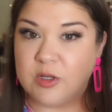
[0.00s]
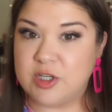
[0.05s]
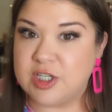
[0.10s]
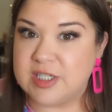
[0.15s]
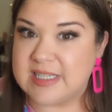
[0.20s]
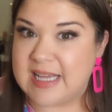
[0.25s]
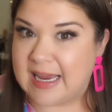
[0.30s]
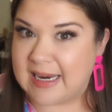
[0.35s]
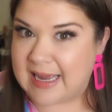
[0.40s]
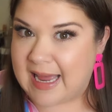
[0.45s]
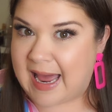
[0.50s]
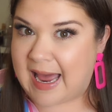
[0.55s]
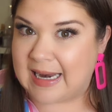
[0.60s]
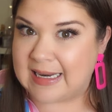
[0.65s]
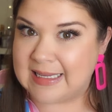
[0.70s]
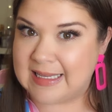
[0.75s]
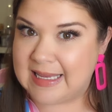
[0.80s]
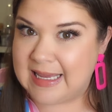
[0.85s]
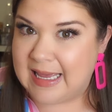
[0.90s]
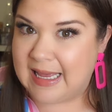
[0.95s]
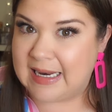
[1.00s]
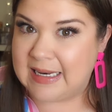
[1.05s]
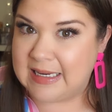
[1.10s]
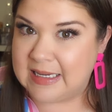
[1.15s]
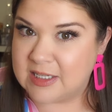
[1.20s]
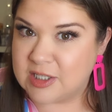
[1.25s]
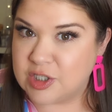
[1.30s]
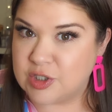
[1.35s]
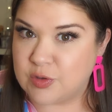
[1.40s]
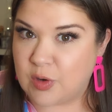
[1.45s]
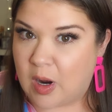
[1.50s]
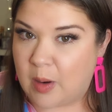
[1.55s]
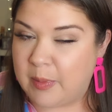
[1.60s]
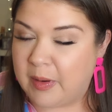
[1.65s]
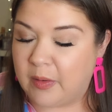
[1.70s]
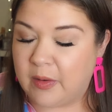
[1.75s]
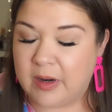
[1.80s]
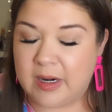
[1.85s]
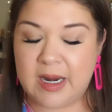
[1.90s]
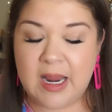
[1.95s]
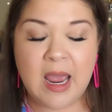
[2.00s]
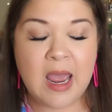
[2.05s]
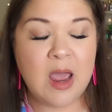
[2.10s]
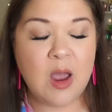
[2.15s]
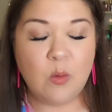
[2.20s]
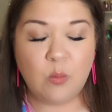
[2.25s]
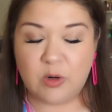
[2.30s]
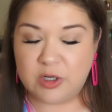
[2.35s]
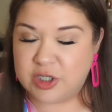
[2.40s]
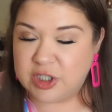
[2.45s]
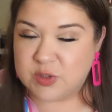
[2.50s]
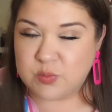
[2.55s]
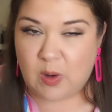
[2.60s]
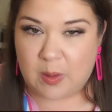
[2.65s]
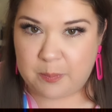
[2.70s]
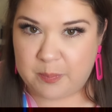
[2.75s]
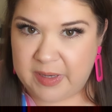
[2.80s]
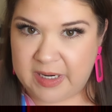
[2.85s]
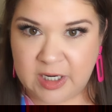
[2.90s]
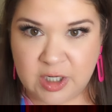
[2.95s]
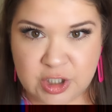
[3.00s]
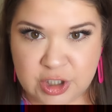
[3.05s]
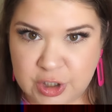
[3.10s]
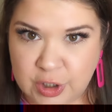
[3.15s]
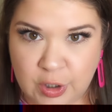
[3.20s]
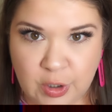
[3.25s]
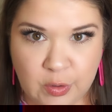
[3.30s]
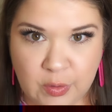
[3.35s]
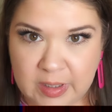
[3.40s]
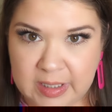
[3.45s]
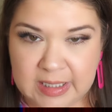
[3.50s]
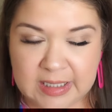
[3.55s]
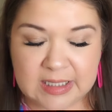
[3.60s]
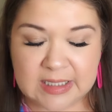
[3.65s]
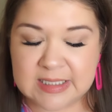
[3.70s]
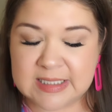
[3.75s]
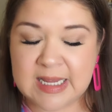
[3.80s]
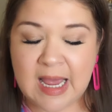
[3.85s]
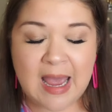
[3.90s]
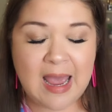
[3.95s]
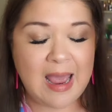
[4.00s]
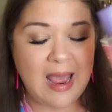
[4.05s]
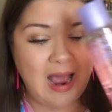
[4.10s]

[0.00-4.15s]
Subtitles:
which is that cotton candy and strawberry, which is what Pink Sugar is.